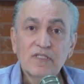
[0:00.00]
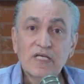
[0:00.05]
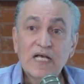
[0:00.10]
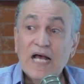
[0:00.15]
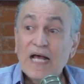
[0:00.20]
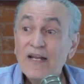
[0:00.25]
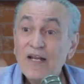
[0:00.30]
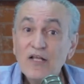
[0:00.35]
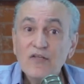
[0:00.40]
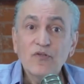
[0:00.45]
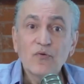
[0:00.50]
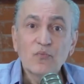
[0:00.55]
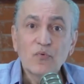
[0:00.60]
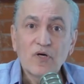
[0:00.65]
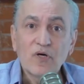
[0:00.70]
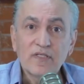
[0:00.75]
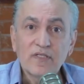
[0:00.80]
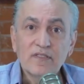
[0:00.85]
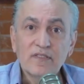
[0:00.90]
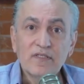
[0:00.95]
Another
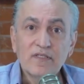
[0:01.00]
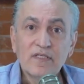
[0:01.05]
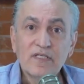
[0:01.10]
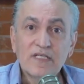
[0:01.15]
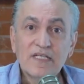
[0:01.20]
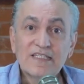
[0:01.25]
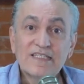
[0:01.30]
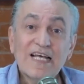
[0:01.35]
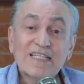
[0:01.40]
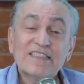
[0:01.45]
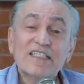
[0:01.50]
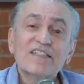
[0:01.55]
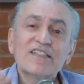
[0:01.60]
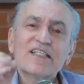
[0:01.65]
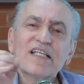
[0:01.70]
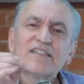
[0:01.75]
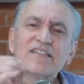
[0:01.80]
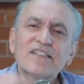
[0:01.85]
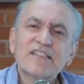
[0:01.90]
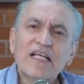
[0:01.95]
one that is
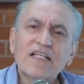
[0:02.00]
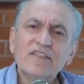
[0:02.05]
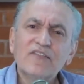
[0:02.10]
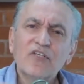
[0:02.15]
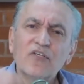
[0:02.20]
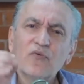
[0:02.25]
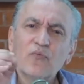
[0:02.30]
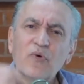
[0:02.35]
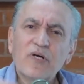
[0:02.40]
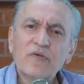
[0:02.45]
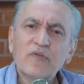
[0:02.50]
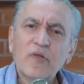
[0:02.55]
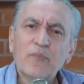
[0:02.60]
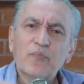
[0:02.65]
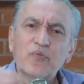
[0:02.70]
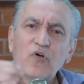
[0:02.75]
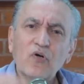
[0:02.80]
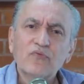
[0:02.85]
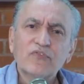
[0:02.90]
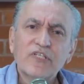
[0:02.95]
the center where the
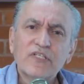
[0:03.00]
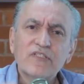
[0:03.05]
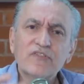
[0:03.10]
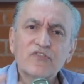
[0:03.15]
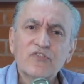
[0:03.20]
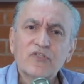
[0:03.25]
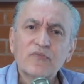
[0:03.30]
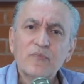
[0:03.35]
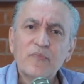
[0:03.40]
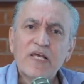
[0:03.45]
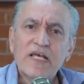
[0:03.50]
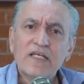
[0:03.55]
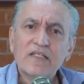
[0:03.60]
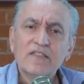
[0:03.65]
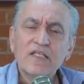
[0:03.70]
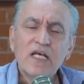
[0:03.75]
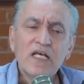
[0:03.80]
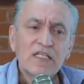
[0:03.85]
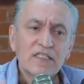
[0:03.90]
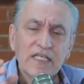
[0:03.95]
proteins are made,
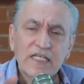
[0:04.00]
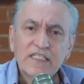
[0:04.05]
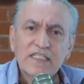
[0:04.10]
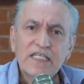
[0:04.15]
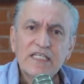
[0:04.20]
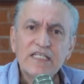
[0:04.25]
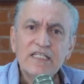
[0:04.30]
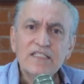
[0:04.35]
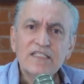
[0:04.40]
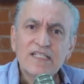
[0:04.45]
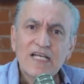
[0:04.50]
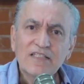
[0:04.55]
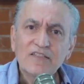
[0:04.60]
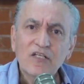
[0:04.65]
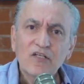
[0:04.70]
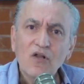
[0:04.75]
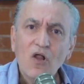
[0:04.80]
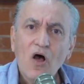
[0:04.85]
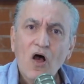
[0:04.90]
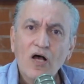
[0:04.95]
the keys and the
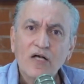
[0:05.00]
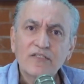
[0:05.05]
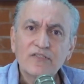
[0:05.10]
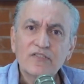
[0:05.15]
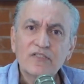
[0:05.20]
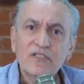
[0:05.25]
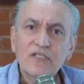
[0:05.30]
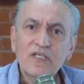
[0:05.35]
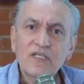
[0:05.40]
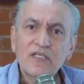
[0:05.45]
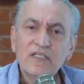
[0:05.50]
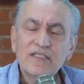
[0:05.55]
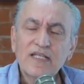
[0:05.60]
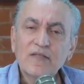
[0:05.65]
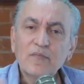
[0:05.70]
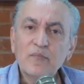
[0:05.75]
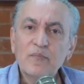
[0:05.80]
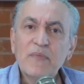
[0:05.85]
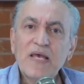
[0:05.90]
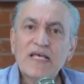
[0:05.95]
locks
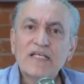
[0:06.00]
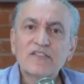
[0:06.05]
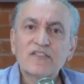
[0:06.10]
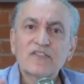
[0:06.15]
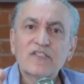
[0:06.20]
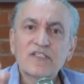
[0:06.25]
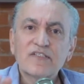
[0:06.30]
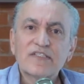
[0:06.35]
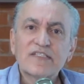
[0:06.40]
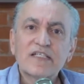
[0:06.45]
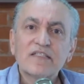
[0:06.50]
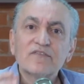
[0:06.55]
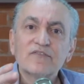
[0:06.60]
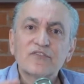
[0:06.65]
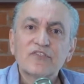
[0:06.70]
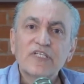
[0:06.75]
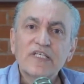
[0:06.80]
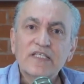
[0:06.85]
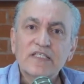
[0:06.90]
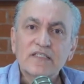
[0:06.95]
that makes the cell
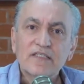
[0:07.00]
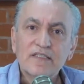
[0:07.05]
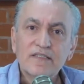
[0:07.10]
tick.